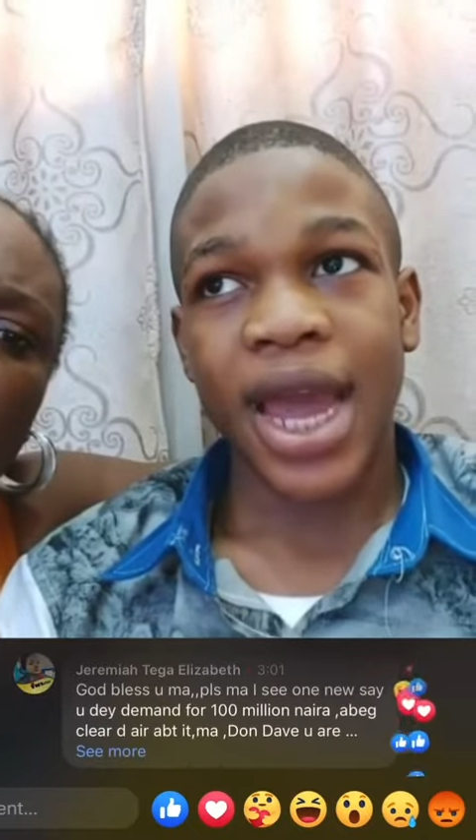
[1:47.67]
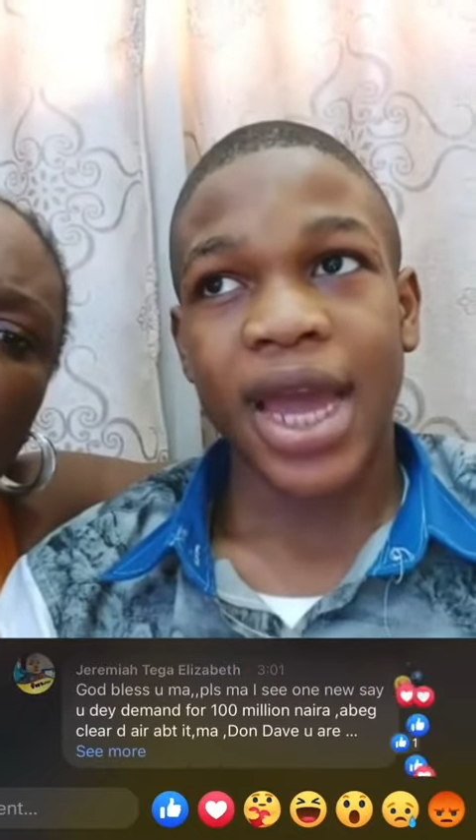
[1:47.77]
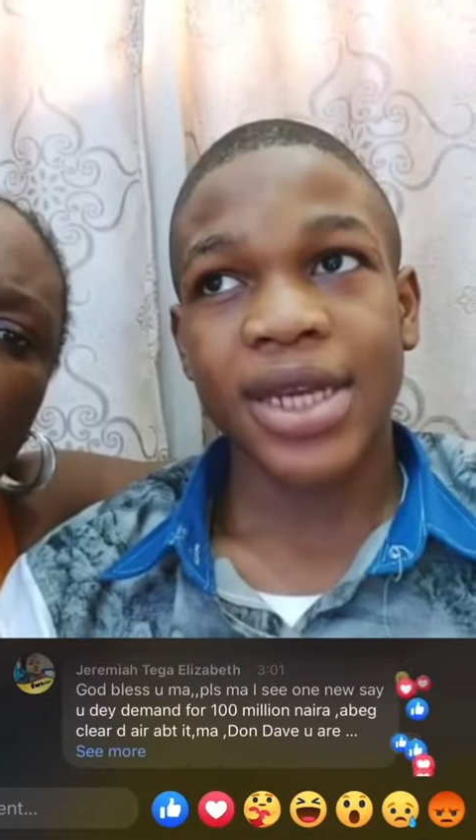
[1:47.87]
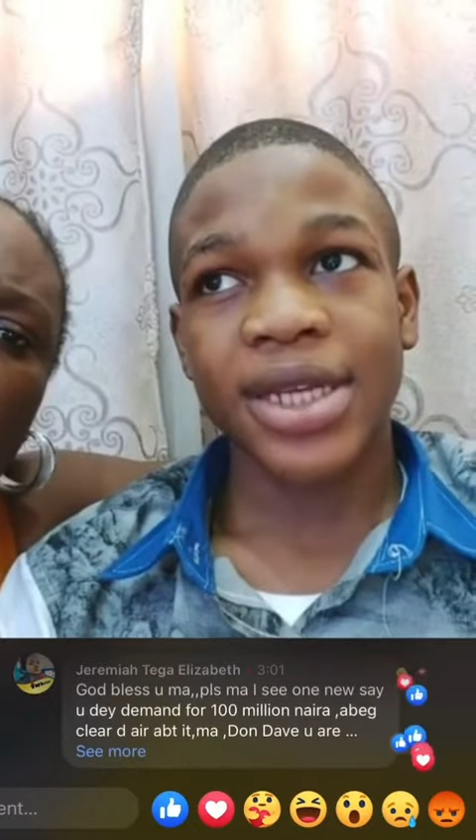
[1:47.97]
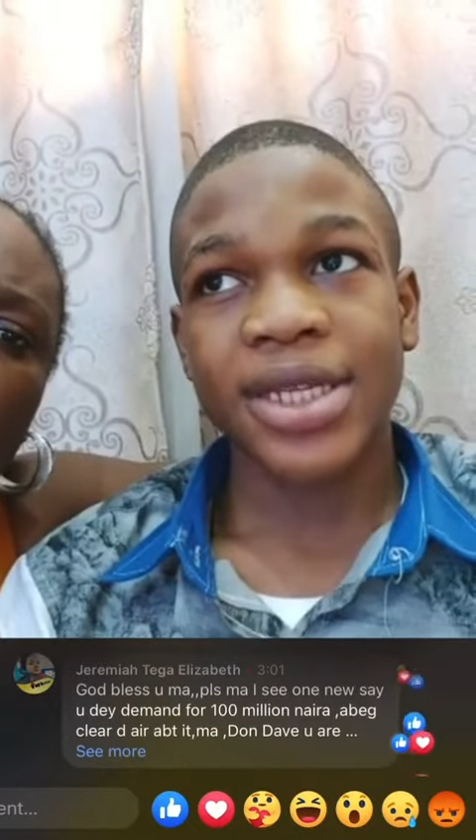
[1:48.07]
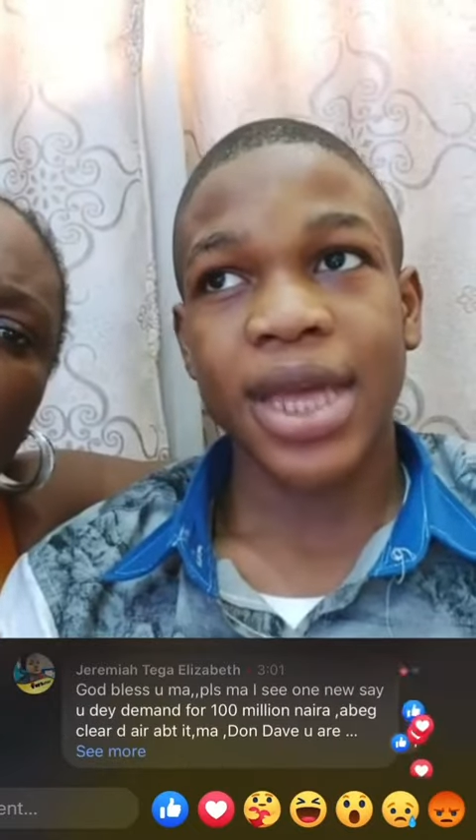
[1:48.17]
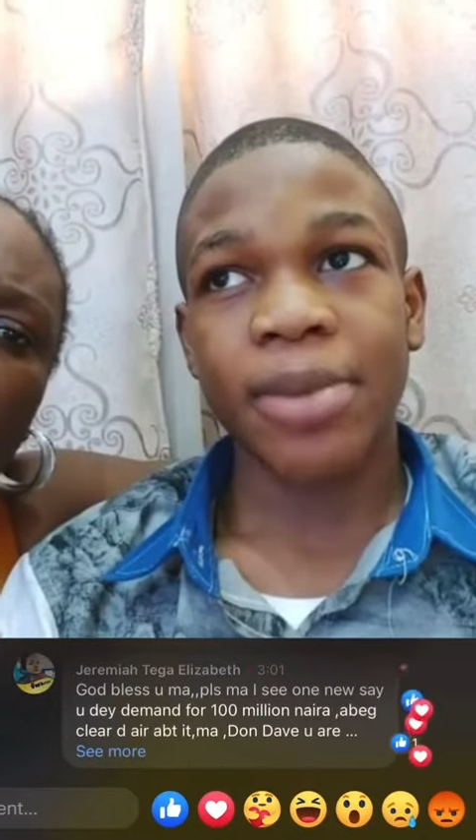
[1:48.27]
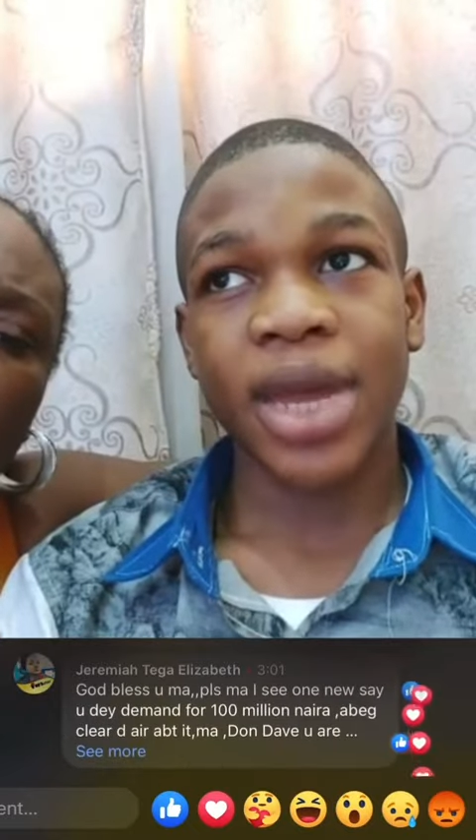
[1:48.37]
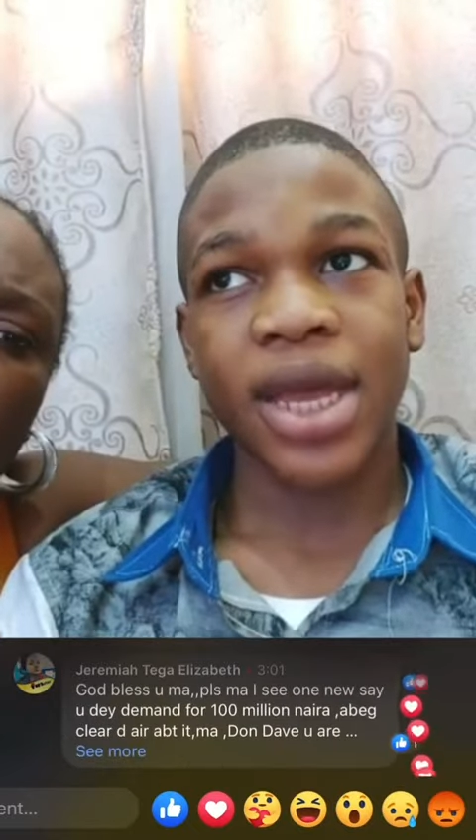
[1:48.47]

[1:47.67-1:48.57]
hand inside my